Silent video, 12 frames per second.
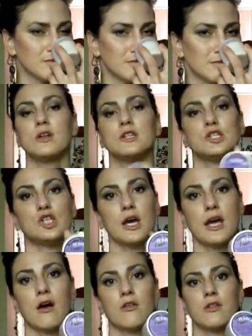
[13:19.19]
I wanted to
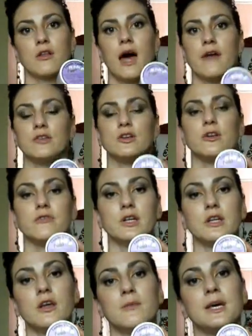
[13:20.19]
check out the Lavender
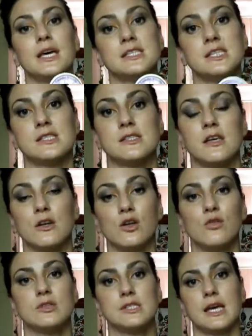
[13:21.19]
Vanilla because this is a
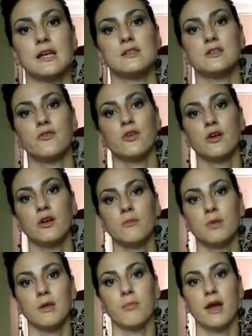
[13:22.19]
new scent for her
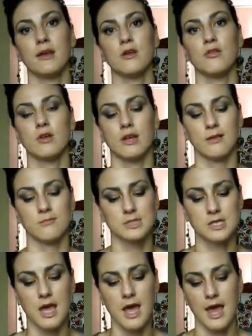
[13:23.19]
Pit Putty creams,
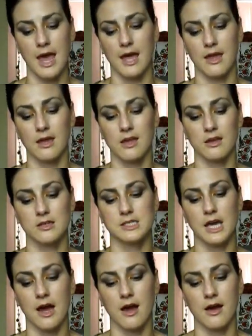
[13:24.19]
and
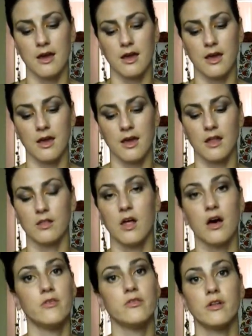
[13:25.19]
I
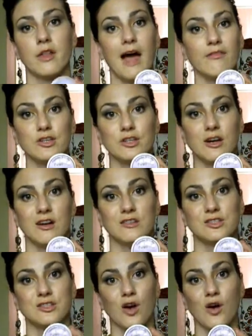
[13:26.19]
love lavender,
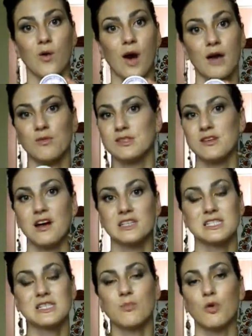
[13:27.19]
so I was not
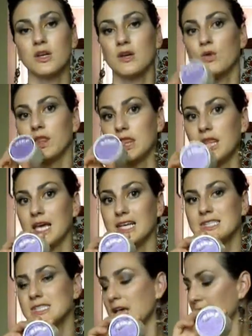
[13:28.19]
disappointed with this.